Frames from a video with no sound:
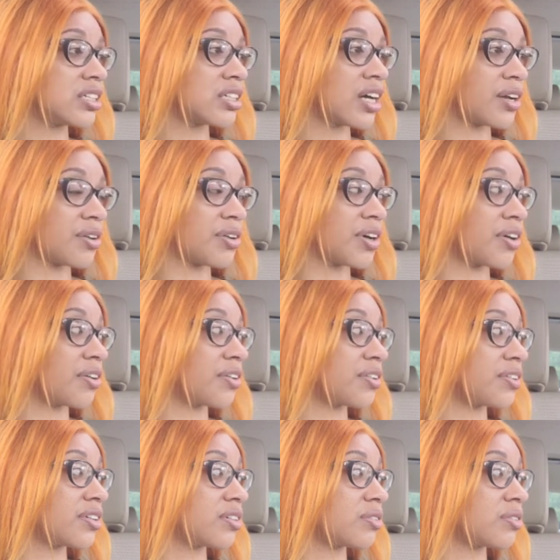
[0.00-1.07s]
I don't know,
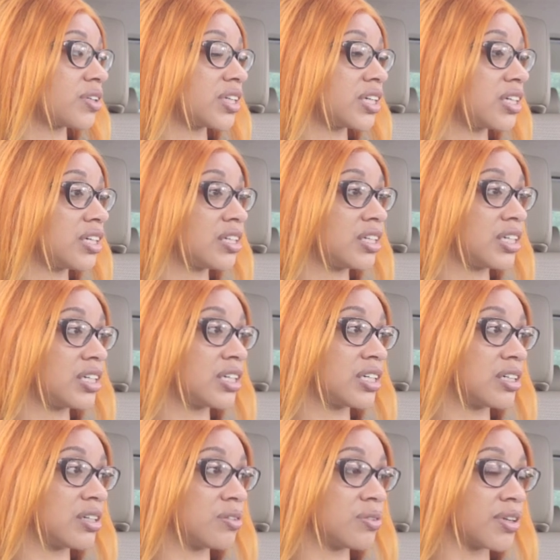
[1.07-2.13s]

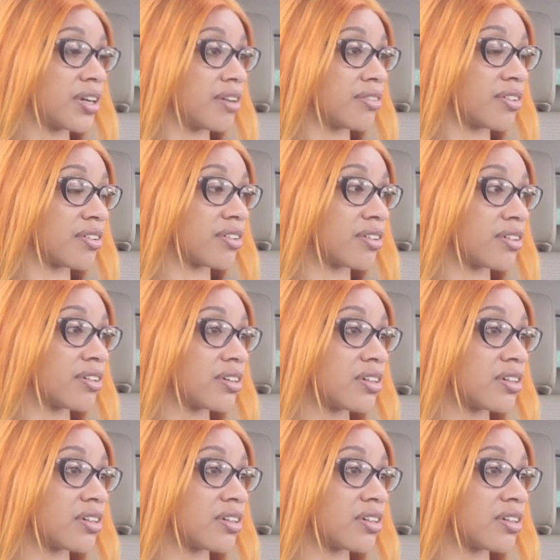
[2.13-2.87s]
Ely, whatever.